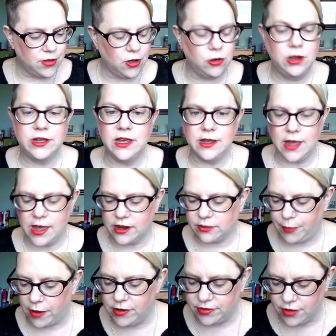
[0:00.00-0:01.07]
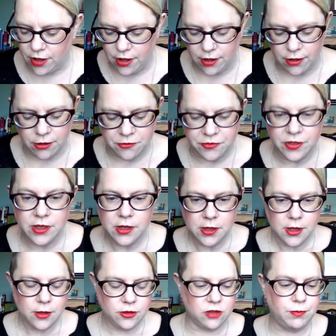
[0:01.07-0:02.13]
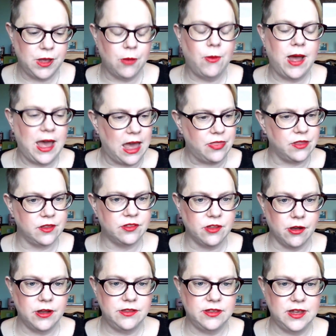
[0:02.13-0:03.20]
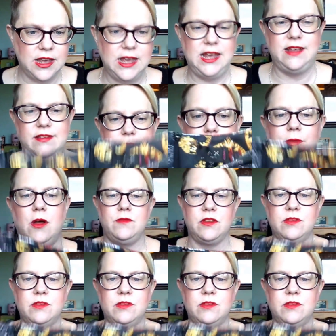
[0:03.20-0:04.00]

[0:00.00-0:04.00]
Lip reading: you're looking at AX Paris Curve, just be aware that the sizing is on the